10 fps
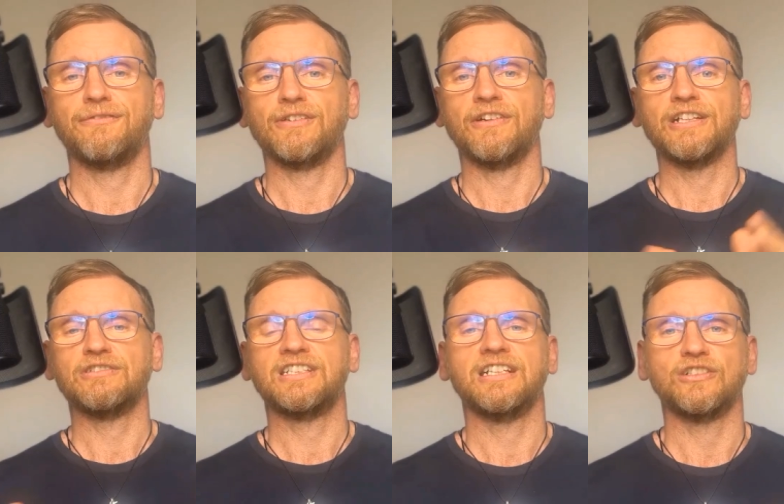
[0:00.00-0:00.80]
you're
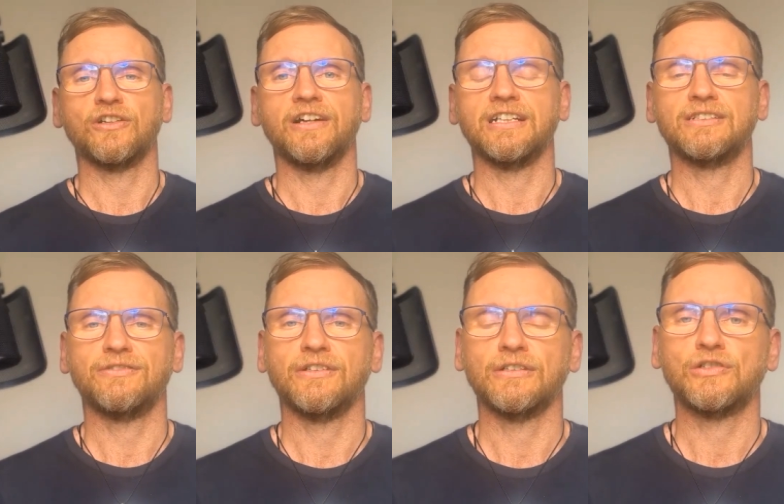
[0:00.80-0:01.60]
interested in joining us
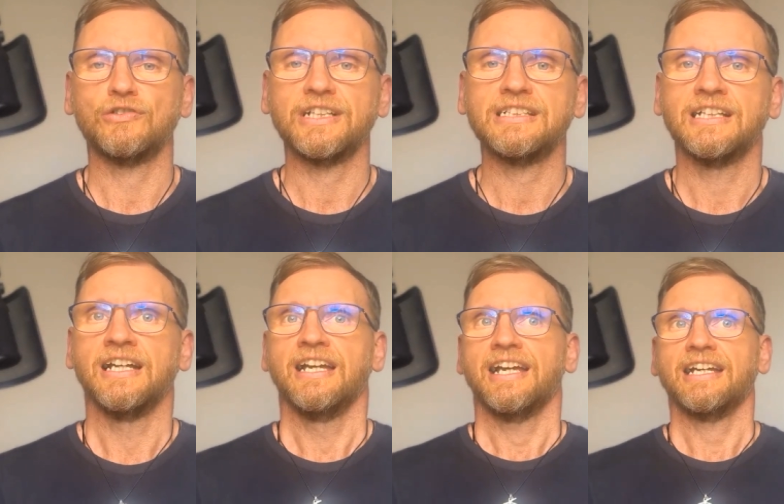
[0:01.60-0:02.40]
for a retreat
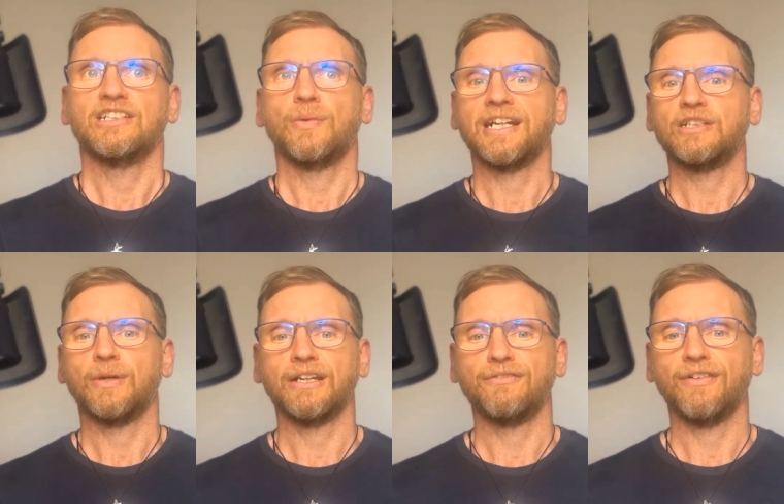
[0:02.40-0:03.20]
in
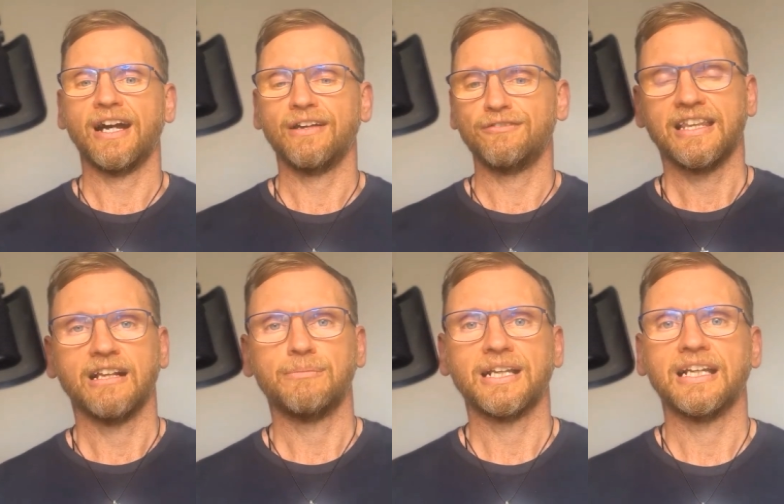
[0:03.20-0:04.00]
2025, there'll
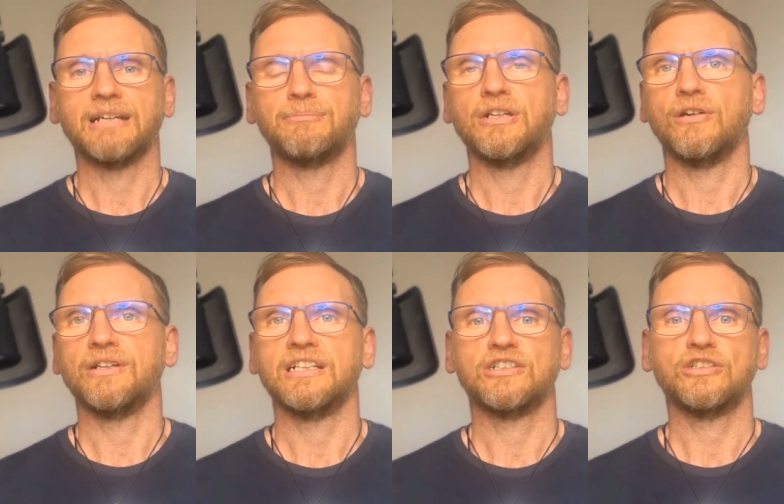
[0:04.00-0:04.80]
be a link below
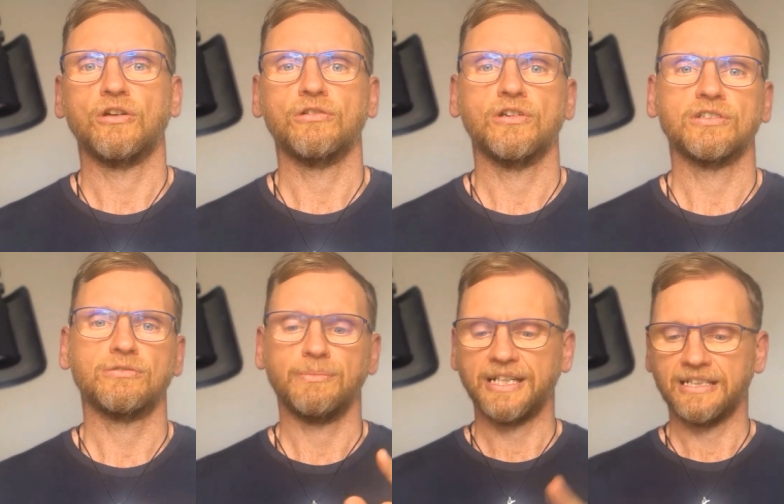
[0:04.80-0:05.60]
in the show notes.
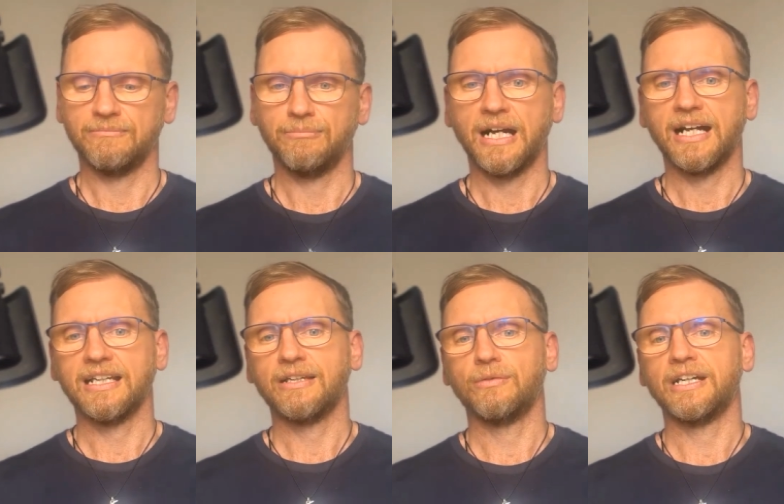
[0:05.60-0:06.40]
We'll be hitting
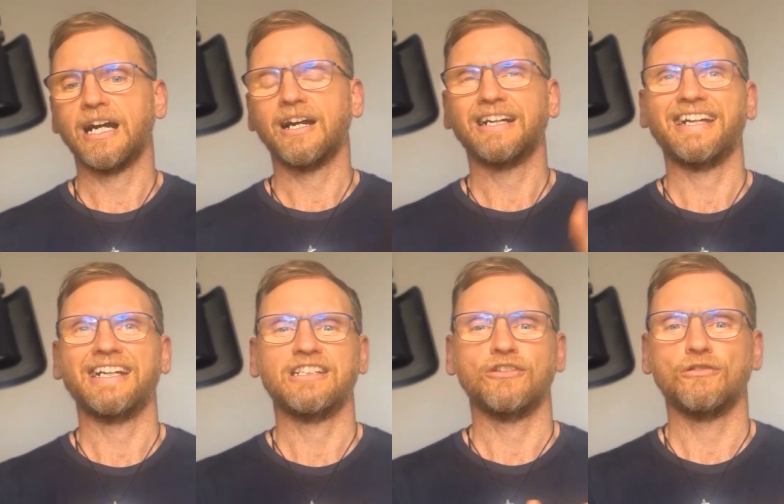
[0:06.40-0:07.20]
Bali. We are going to
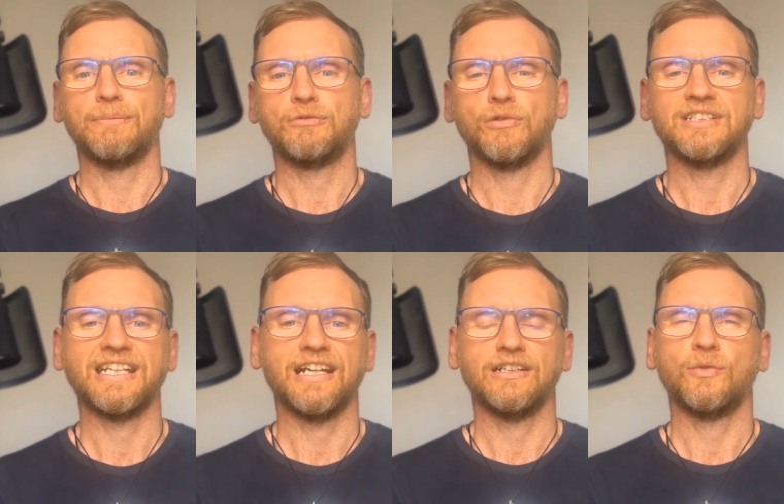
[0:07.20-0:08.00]
hit Europe towards the
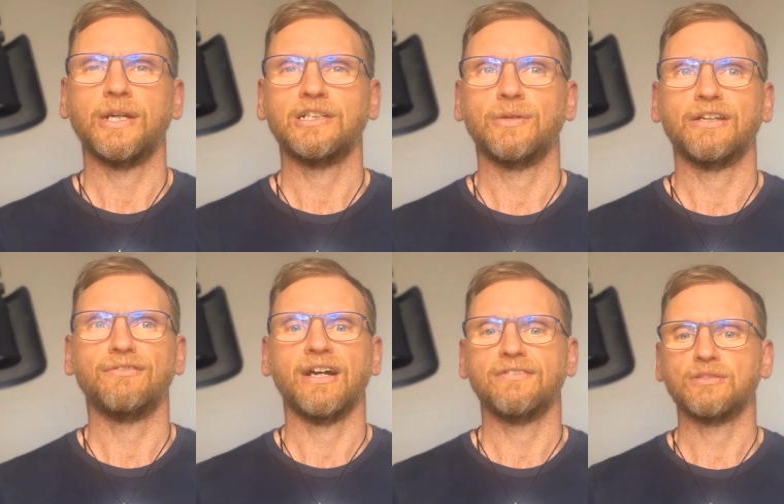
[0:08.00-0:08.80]
end of
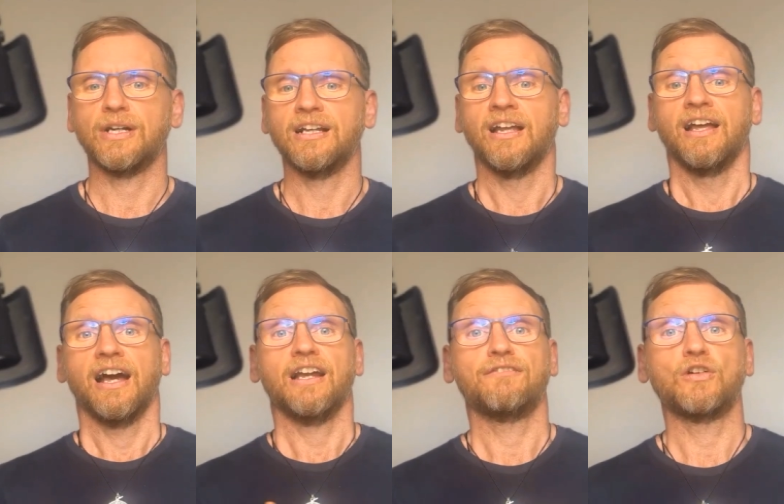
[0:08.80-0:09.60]
2025 as well.
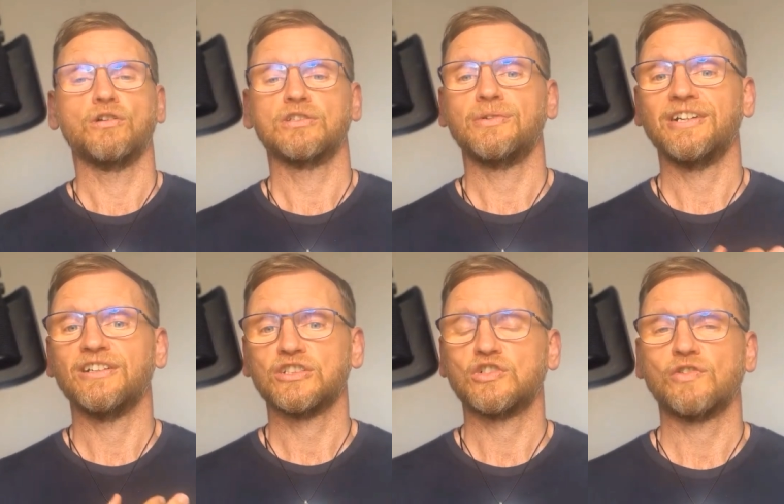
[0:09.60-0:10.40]
And of course, we're in
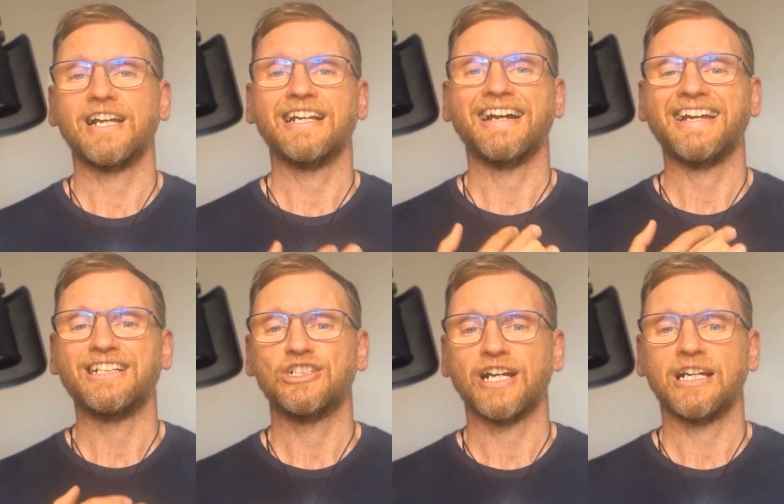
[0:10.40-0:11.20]
Australia
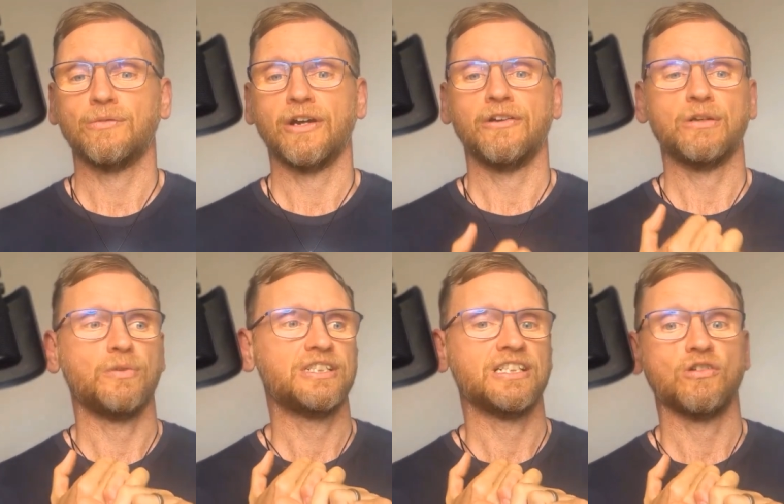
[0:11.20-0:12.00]
in January,
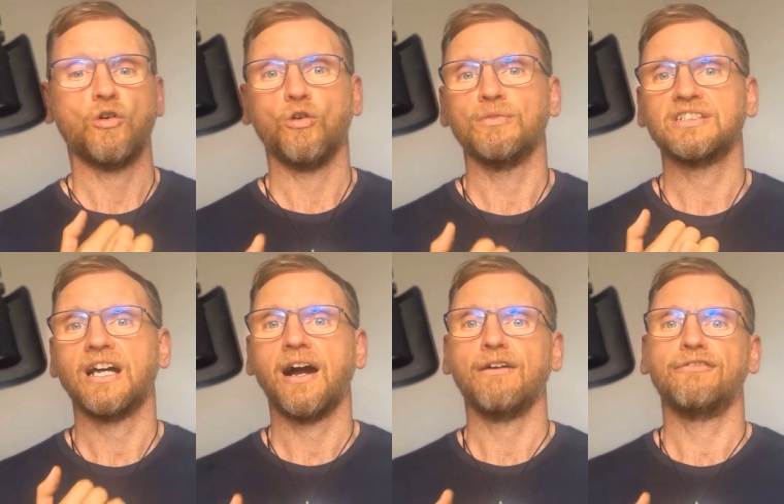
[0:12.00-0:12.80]
which is almost
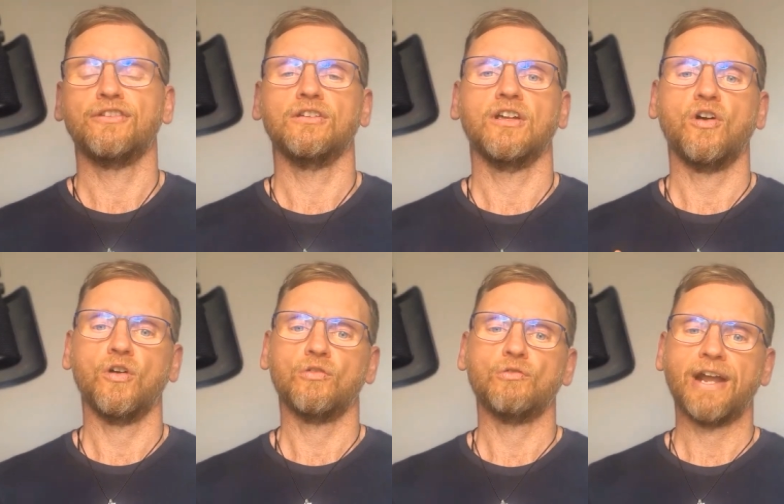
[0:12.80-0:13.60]
half full
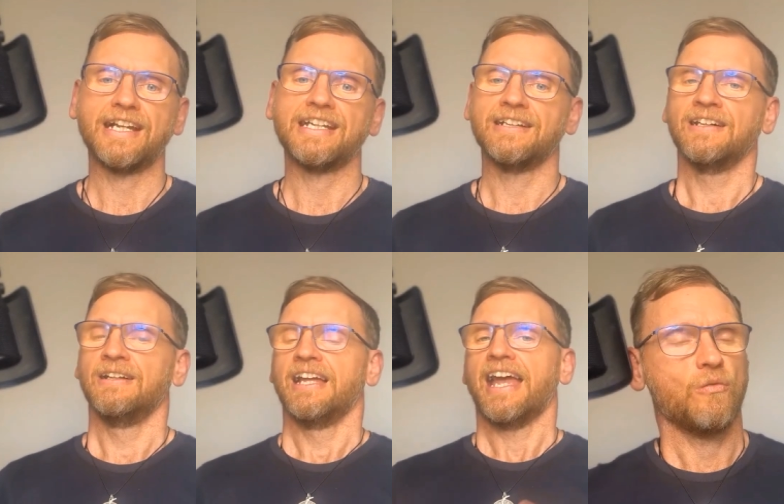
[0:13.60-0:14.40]
already.
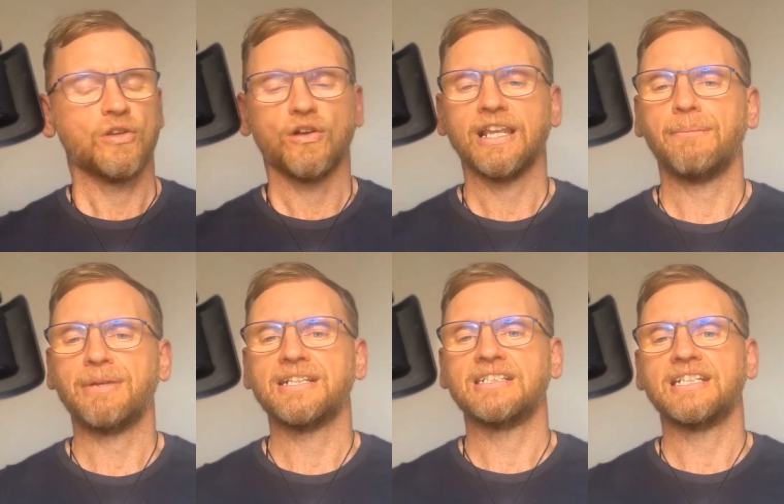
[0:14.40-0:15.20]
With all that
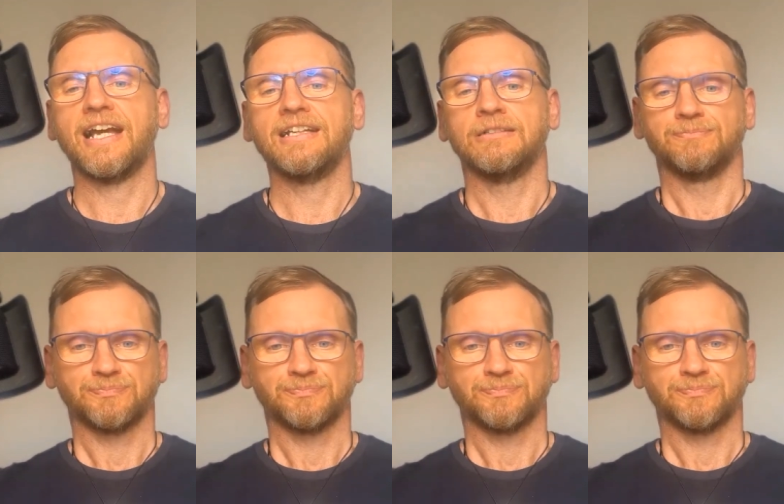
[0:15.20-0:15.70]
being said,